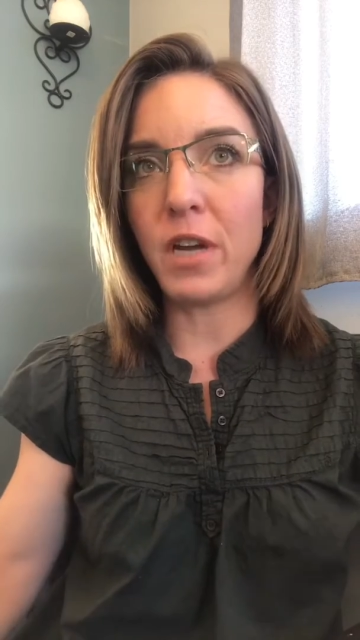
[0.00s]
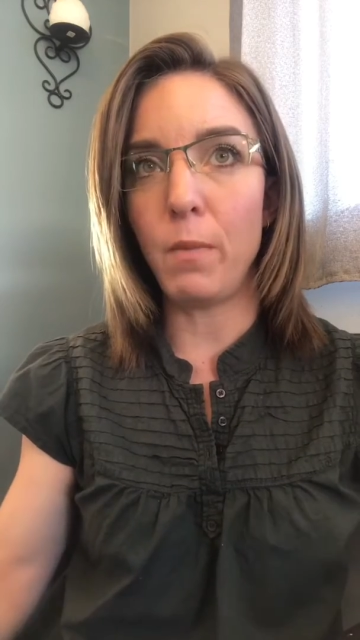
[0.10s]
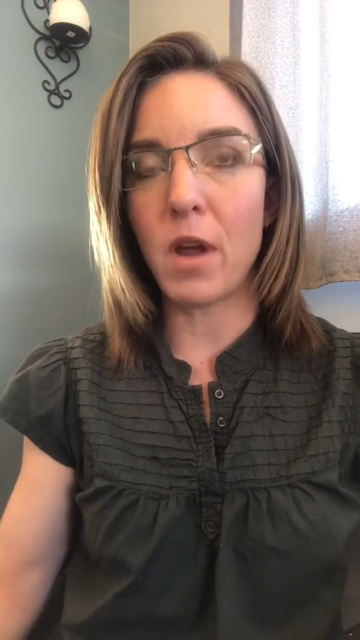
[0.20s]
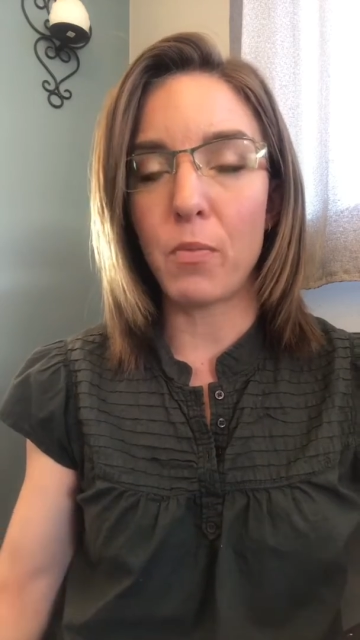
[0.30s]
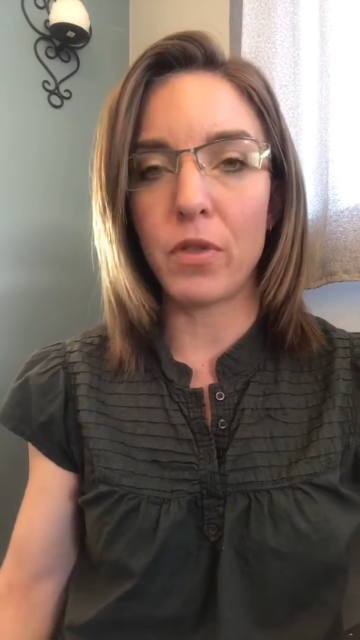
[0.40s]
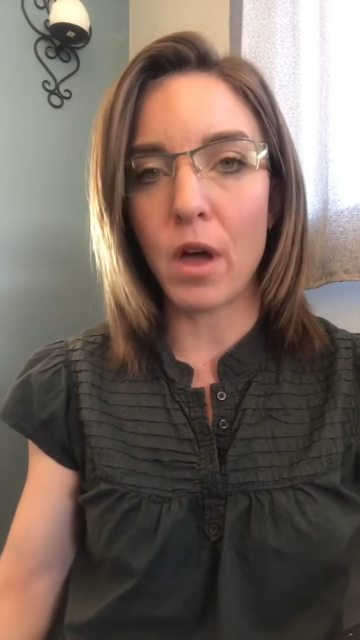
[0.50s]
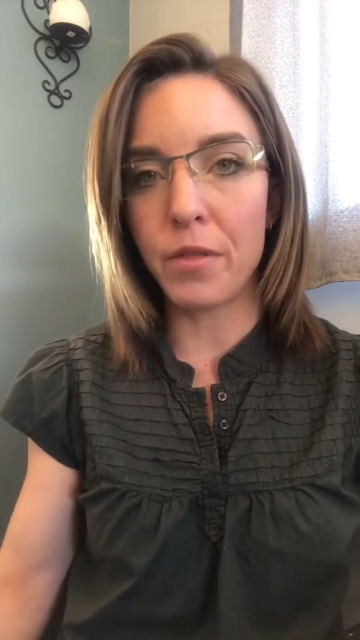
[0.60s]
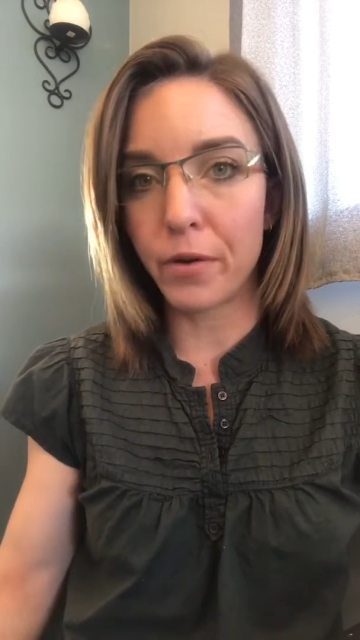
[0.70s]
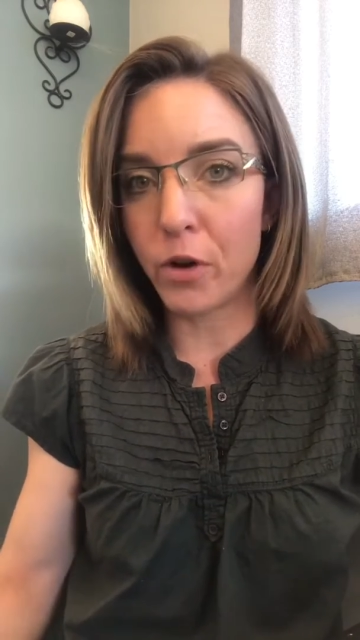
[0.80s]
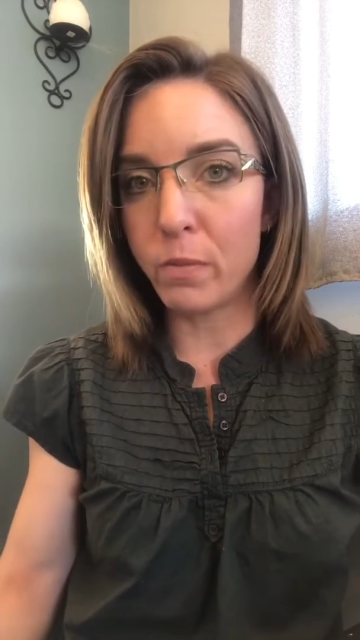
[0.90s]
teamed up with
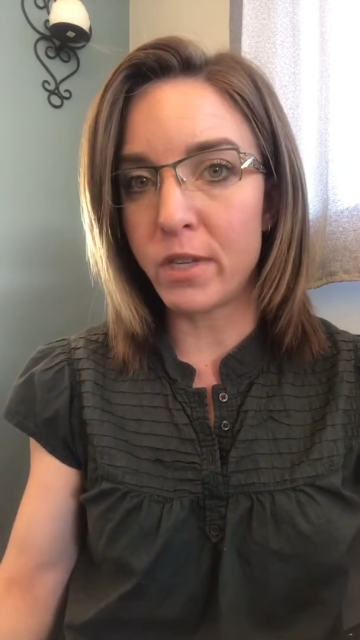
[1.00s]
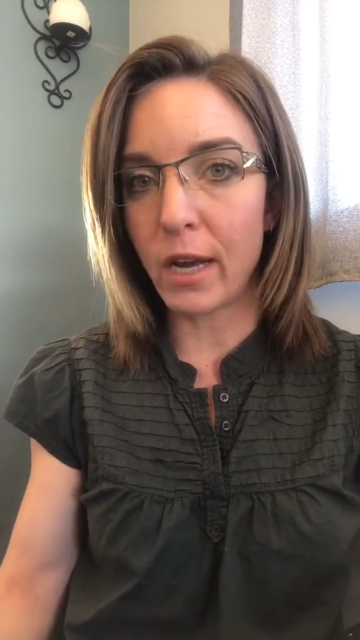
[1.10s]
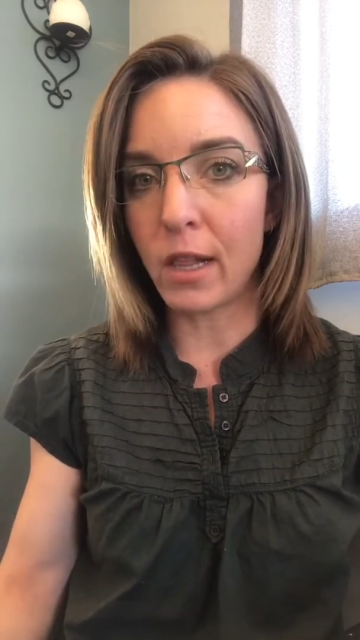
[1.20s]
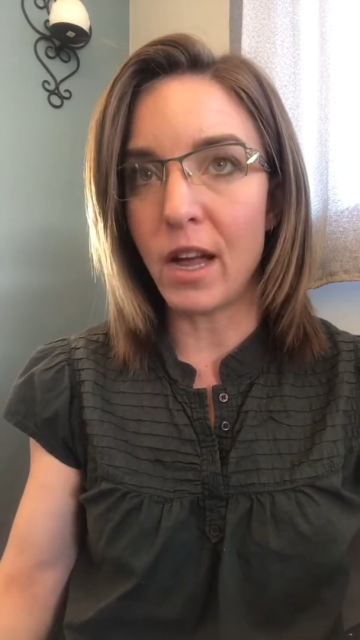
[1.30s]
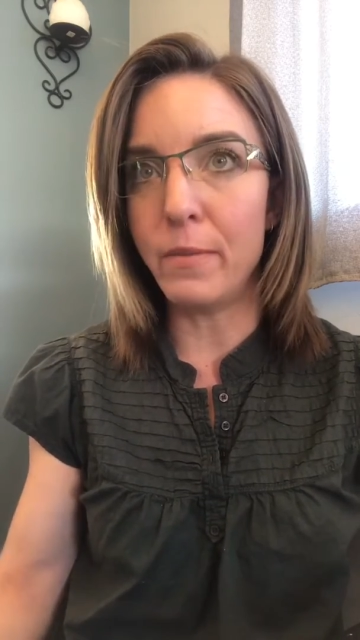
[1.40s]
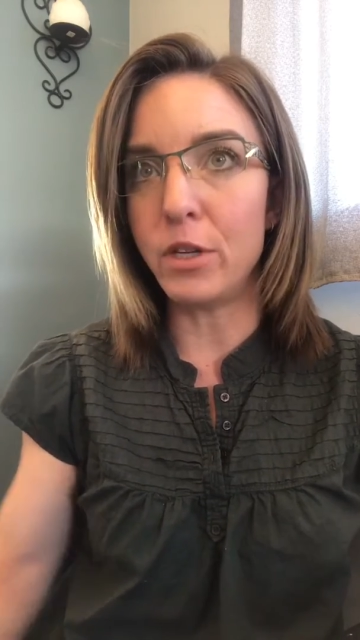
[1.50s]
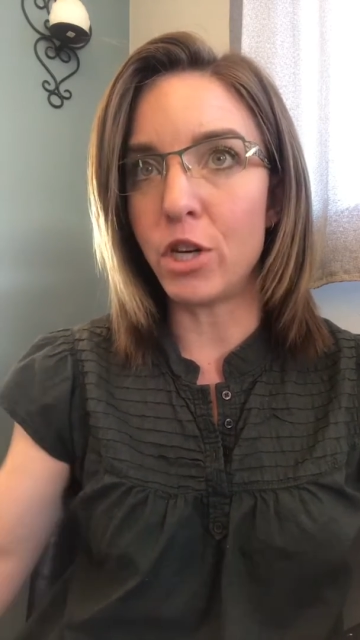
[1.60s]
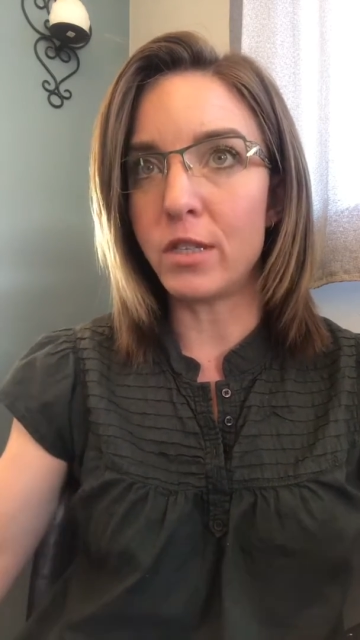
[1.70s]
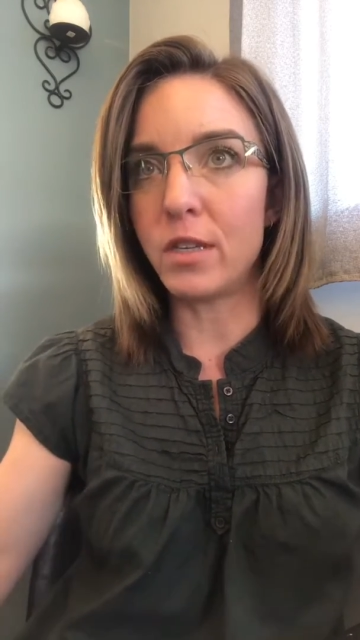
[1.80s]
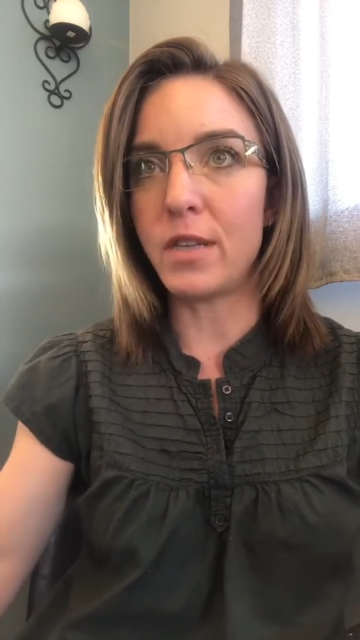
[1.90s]
other groups like Climate
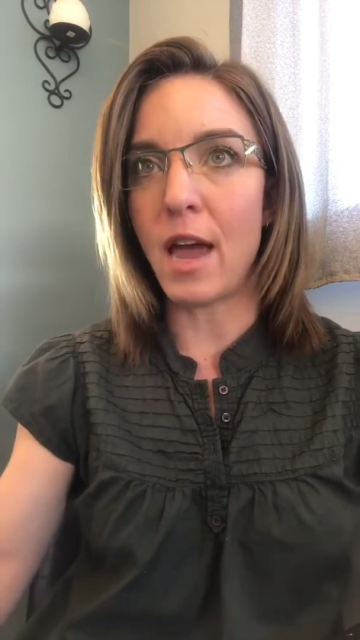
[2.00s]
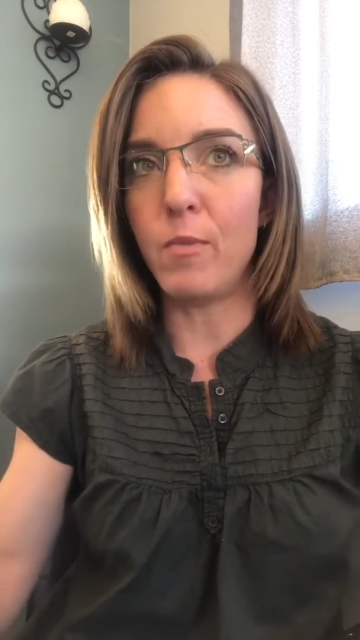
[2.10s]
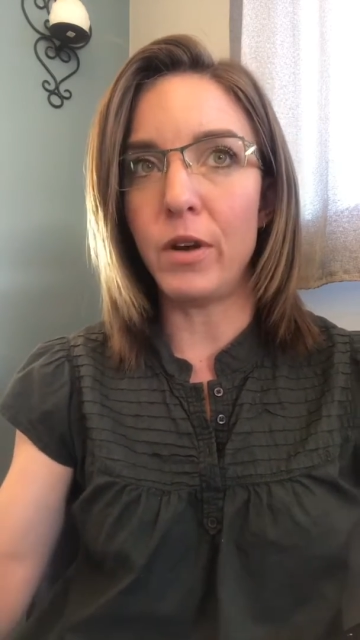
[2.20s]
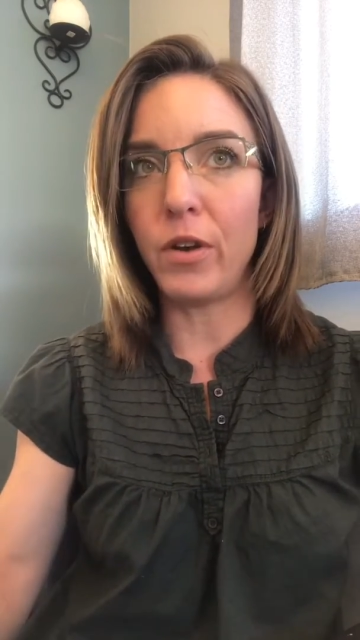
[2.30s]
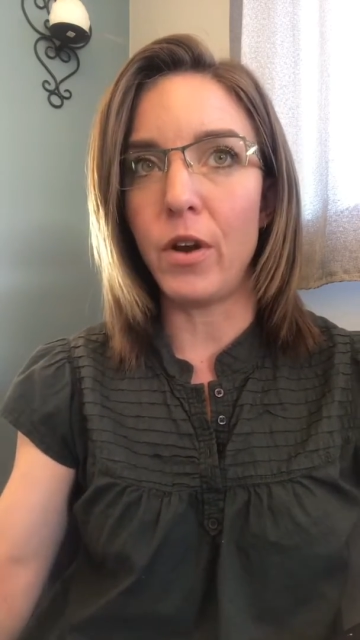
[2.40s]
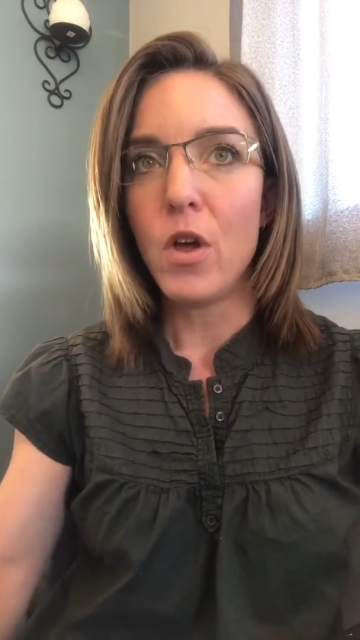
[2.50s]
Justice Edmonton,